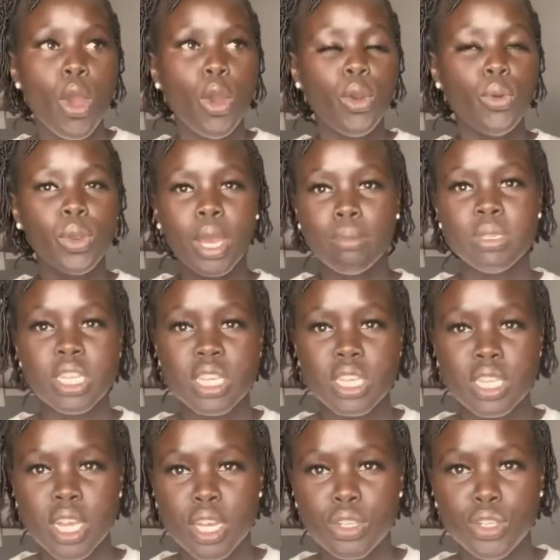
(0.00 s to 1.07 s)
who come to this
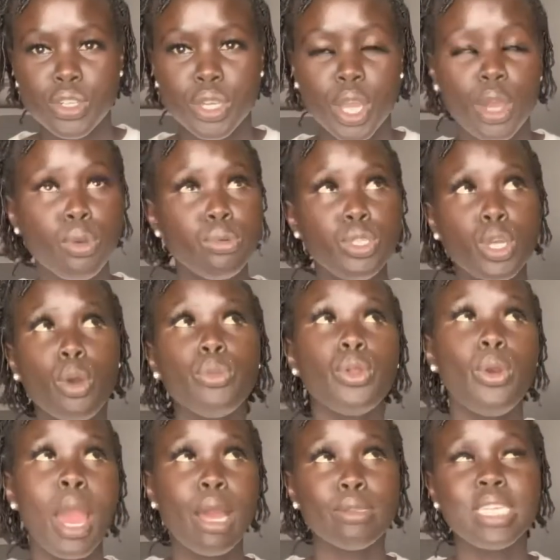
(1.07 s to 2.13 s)
country who don't know
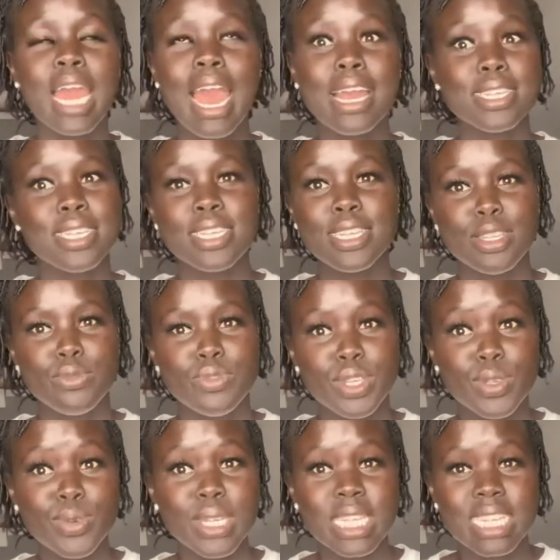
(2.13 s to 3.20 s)
how to access the
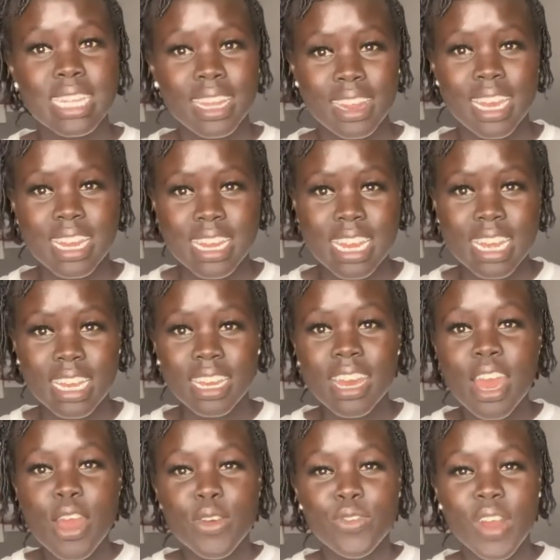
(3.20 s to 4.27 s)
resources that they need,
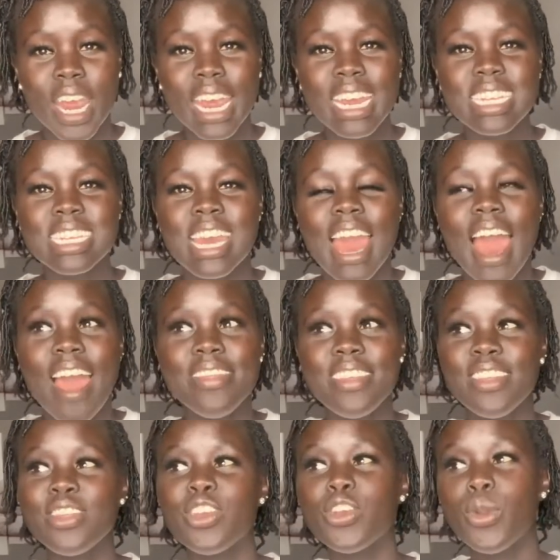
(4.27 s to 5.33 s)
right? And
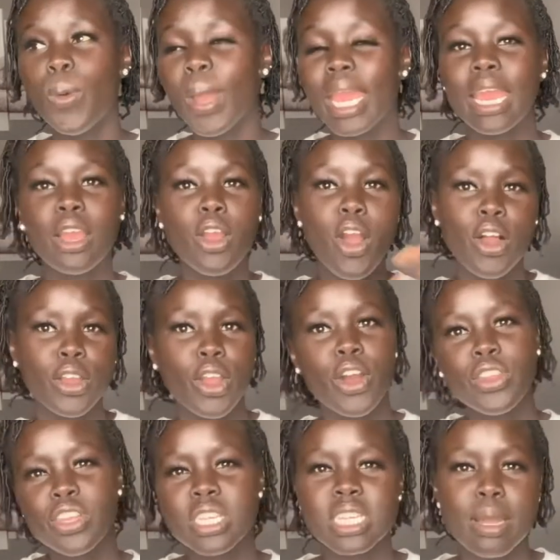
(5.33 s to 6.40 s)
then they're going and calling
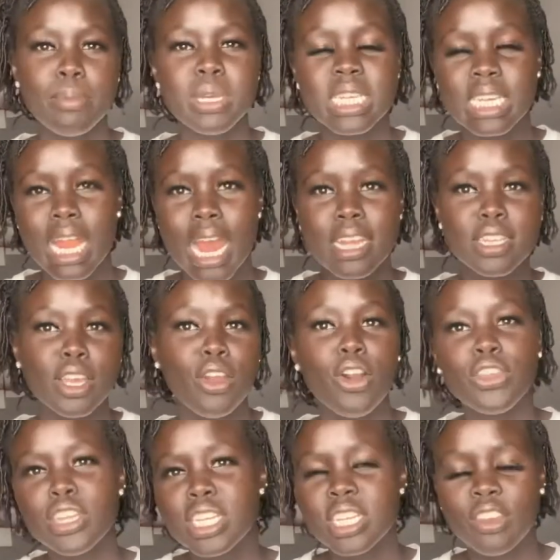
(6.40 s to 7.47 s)
all these numbers and asking all
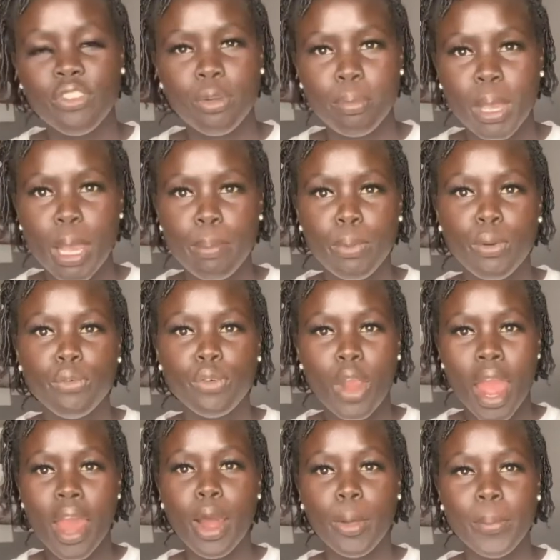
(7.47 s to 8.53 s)
these different people for
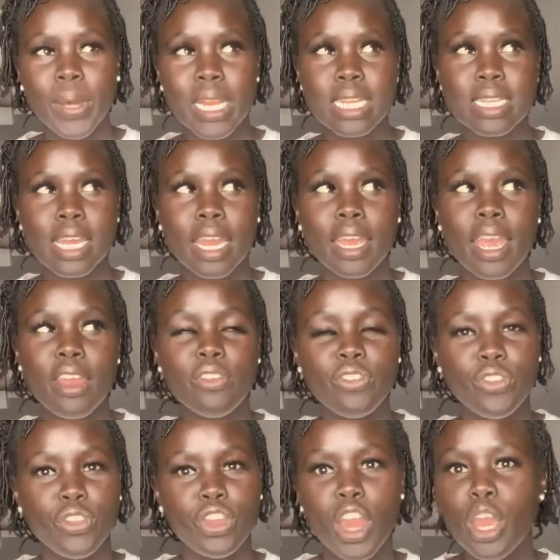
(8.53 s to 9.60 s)
help. And it's like,
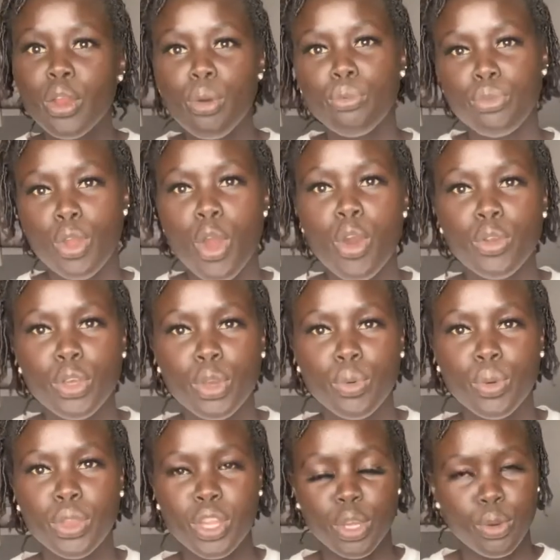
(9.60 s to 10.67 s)
if they don't know you,
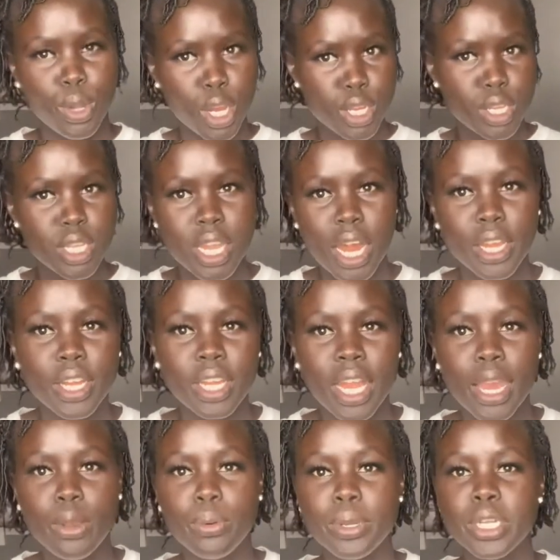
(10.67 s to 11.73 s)
or they don't understand your
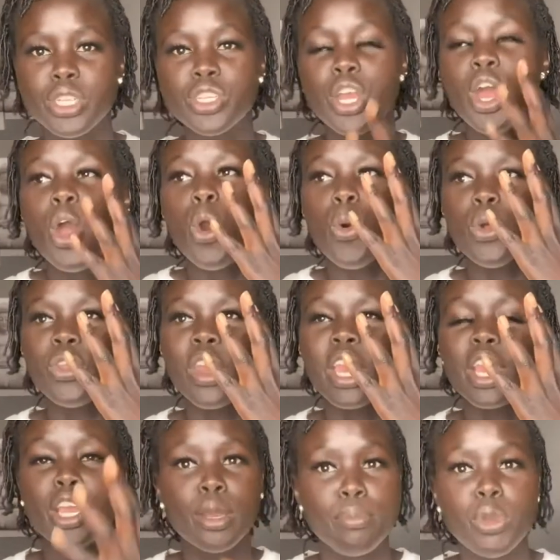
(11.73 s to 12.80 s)
language, or they
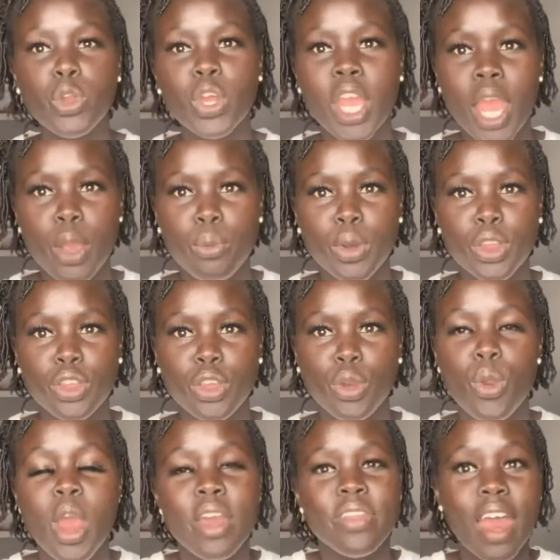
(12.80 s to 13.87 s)
can communicate with you,
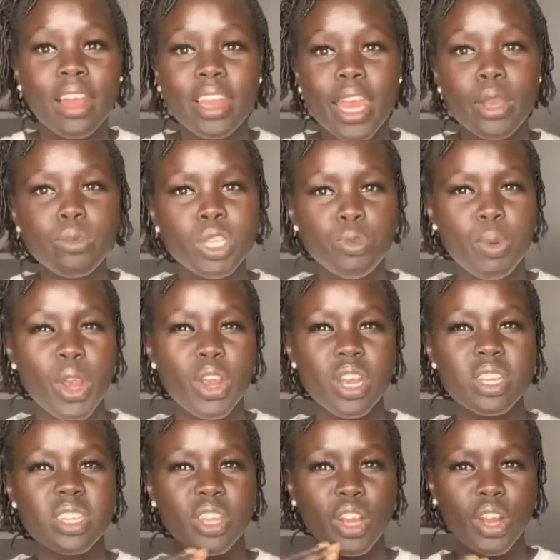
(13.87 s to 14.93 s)
that language barrier
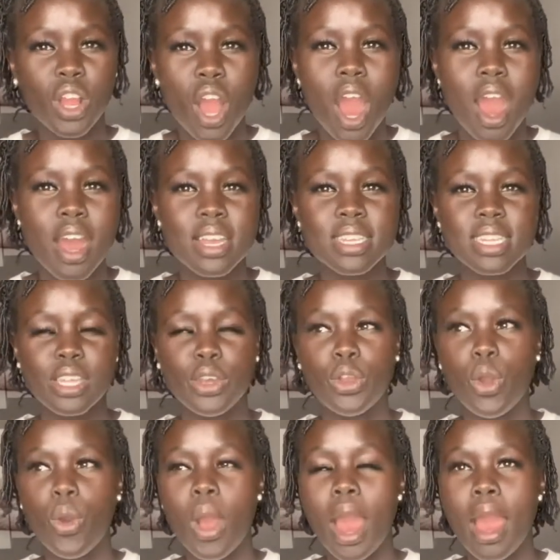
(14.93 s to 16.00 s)
is gonna cause, you
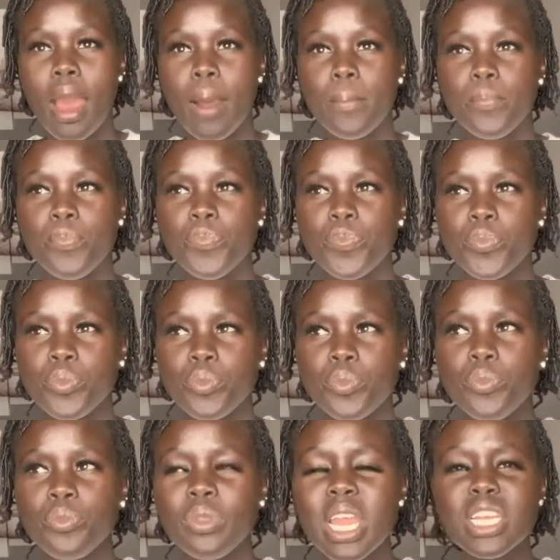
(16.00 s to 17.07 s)
know,
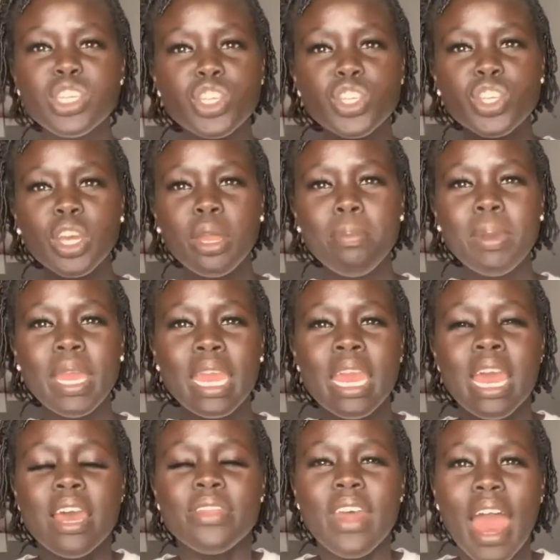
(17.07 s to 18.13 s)
it's just going to be
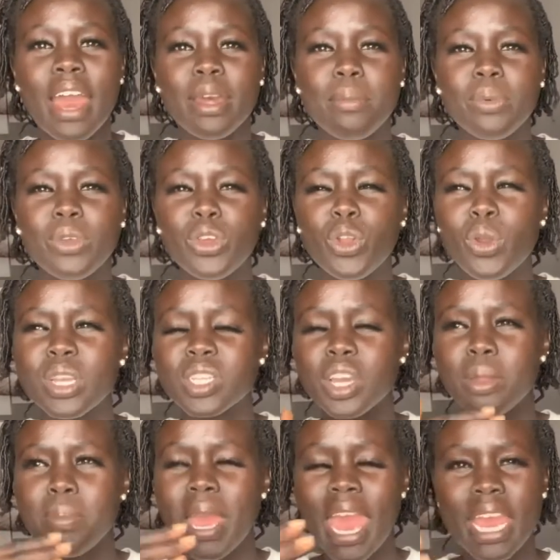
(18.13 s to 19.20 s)
that, you know, it's going
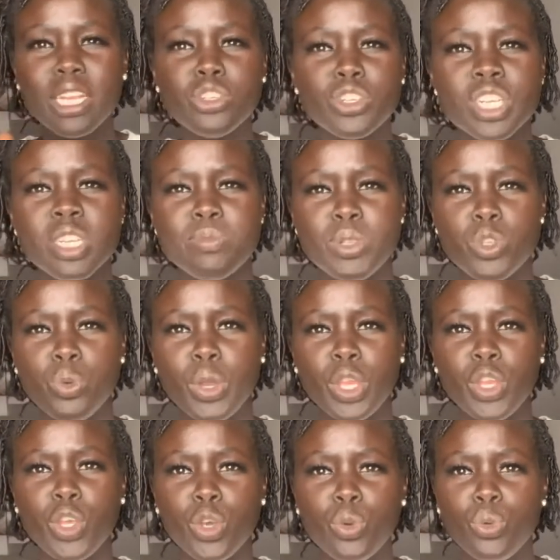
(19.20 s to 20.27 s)
to be a hindrance between
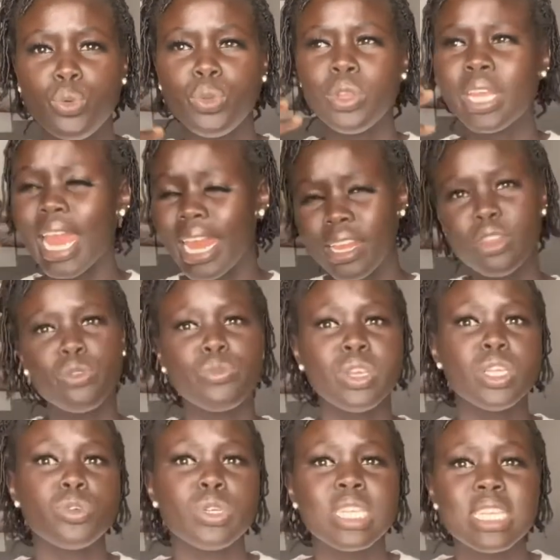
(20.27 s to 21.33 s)
you getting the
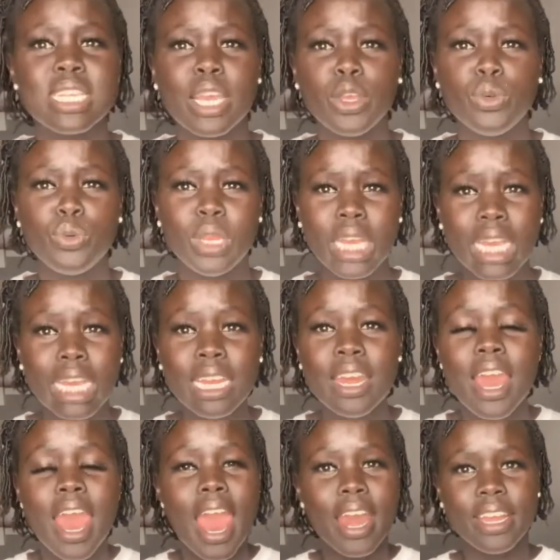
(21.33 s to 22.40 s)
resources that you need
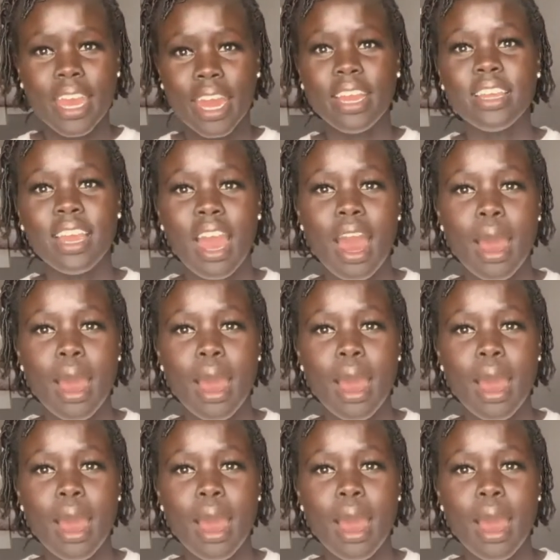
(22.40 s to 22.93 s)
and getting